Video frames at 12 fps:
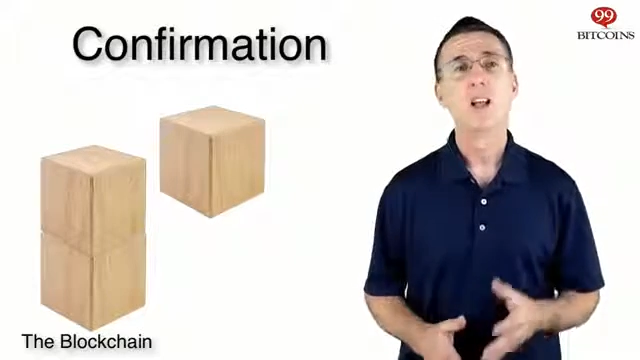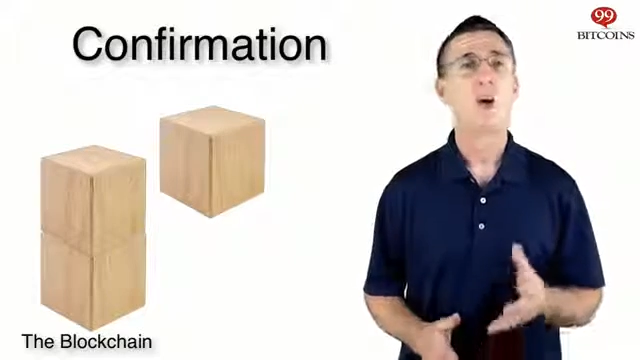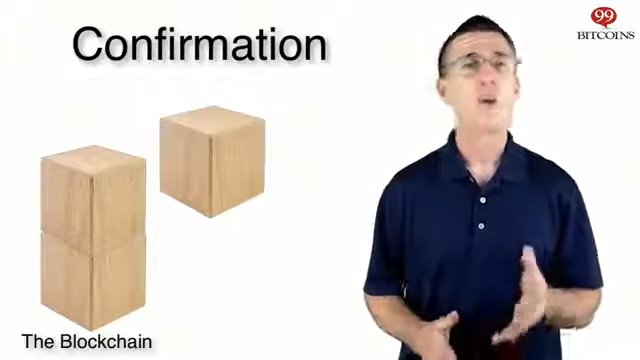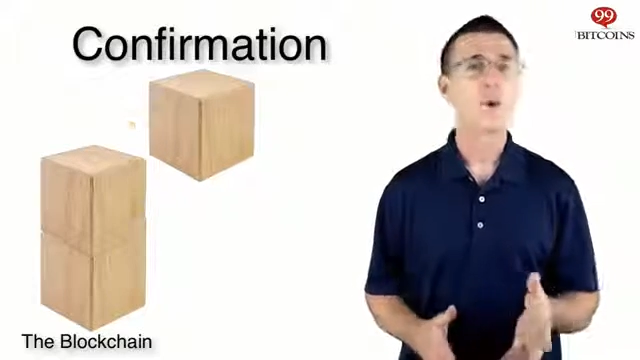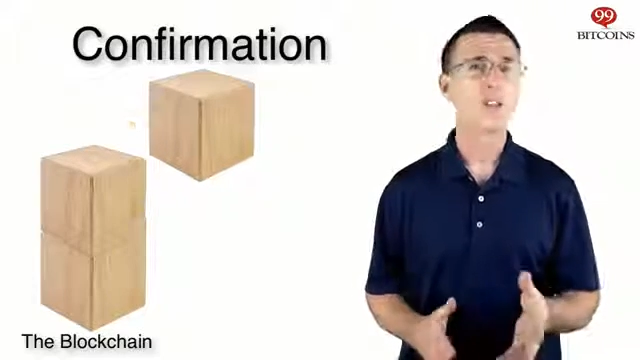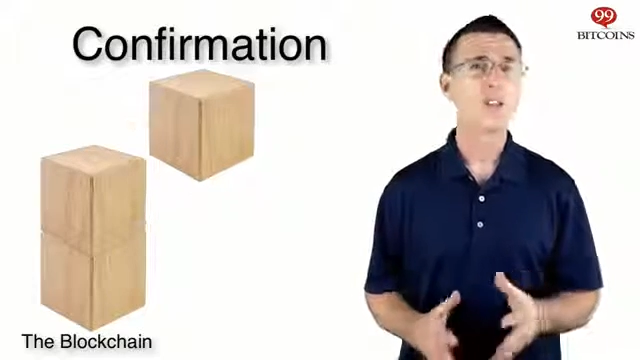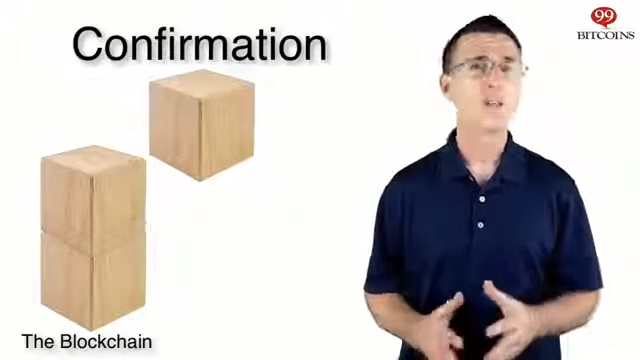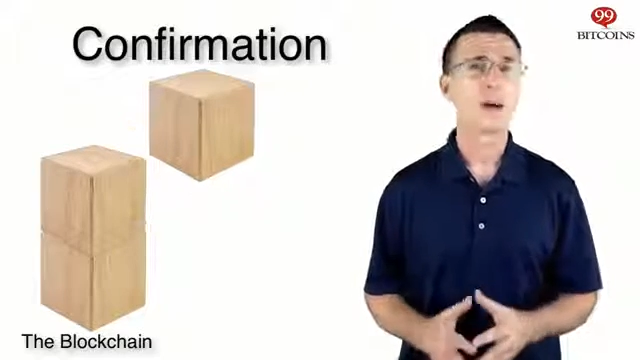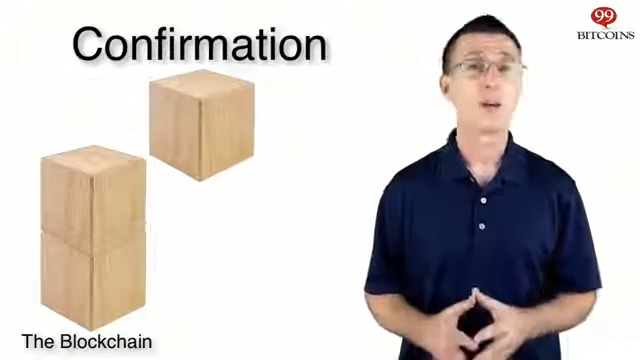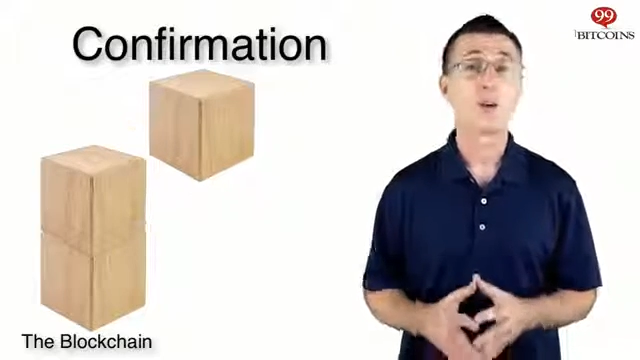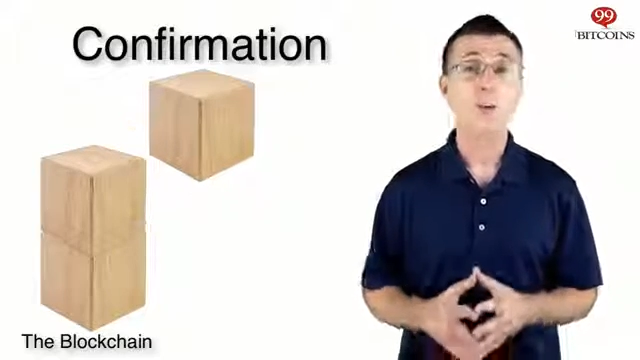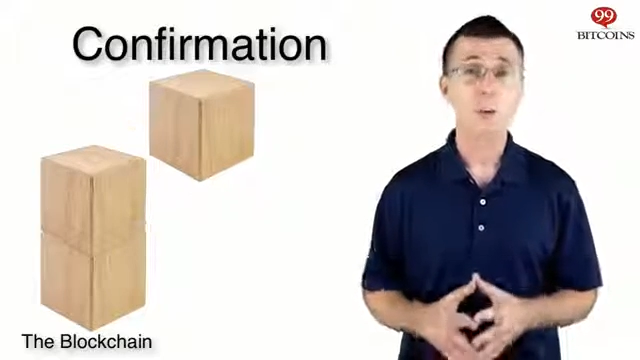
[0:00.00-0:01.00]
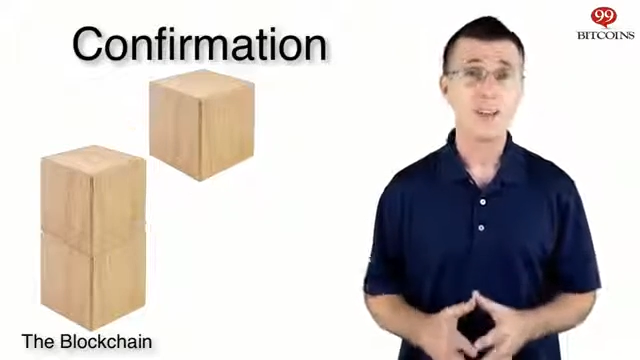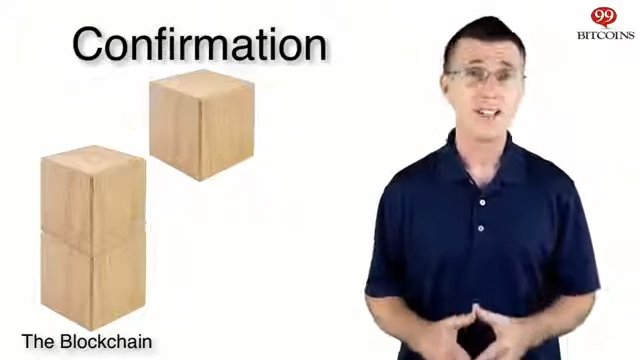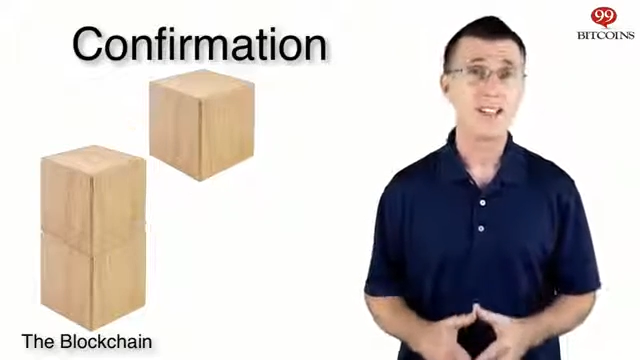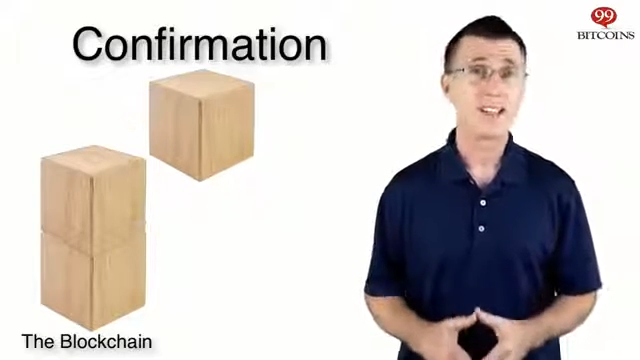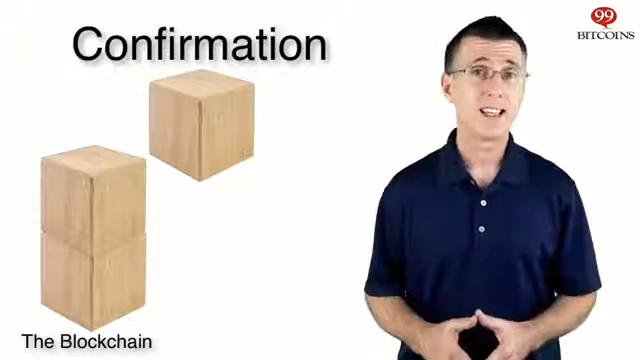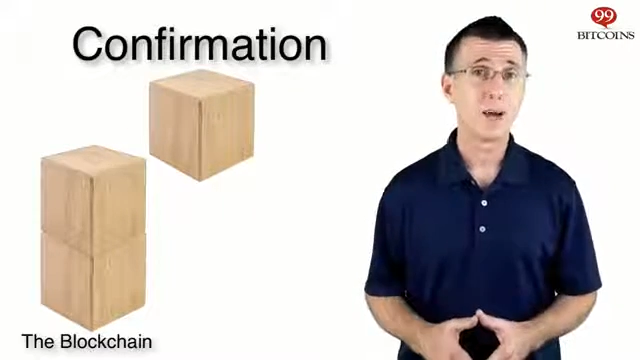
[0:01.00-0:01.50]
Once a miner
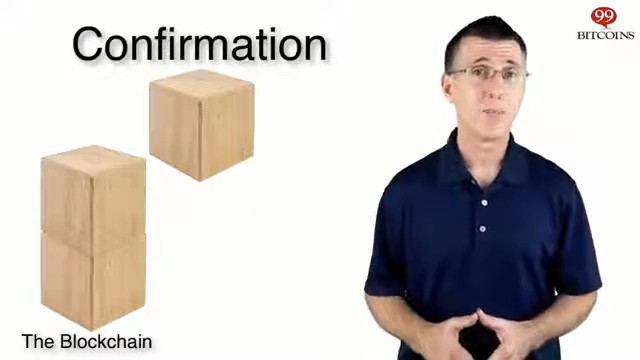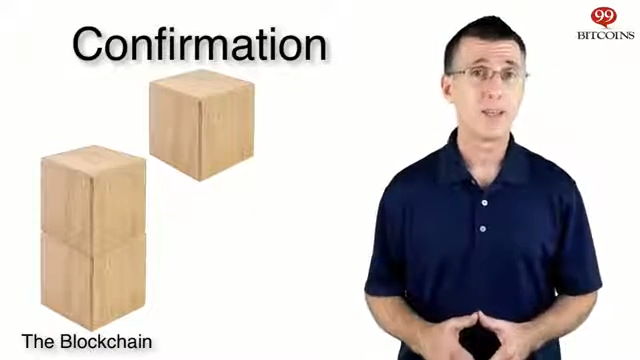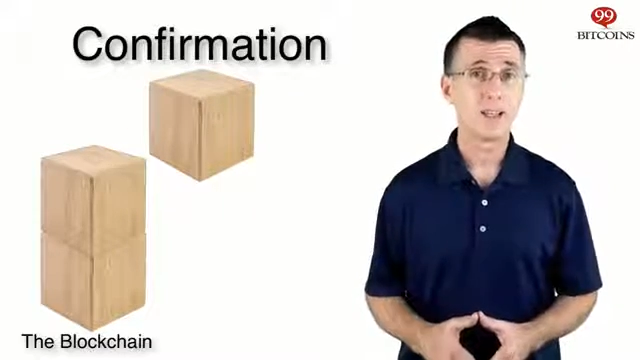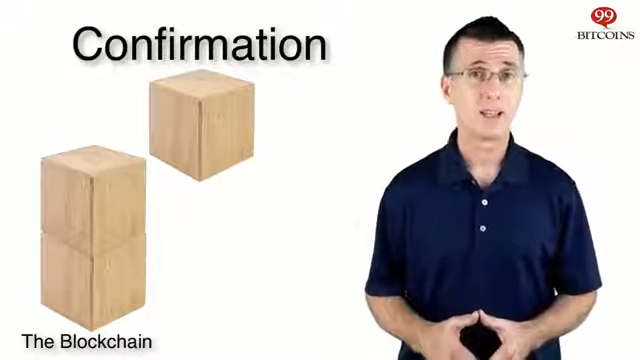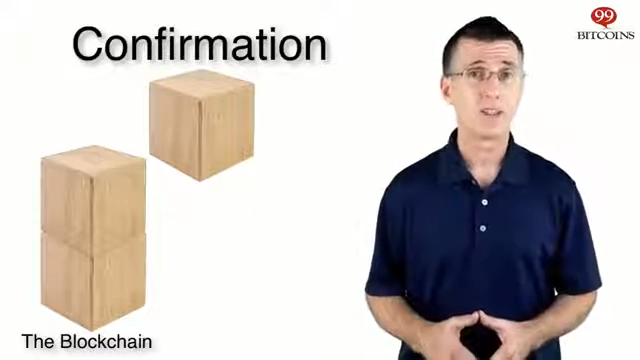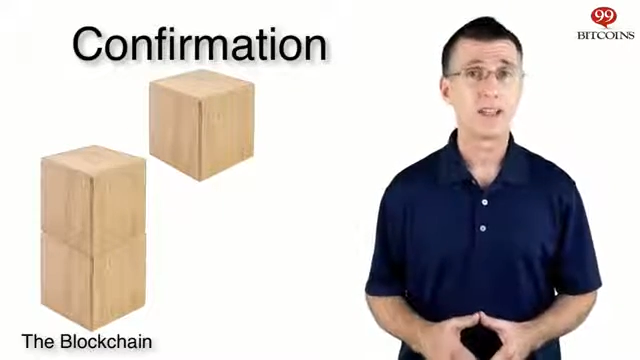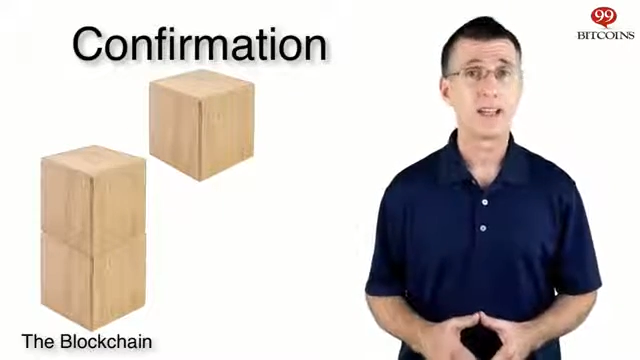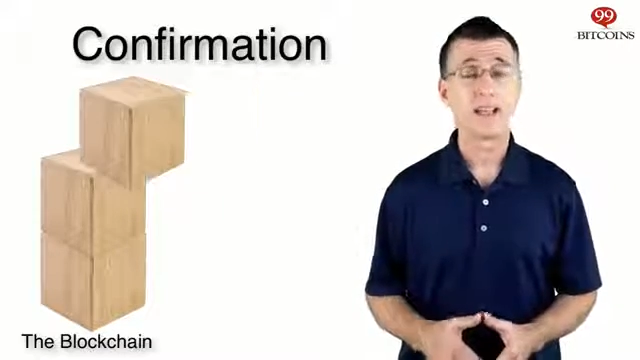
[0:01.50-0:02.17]
wins the competition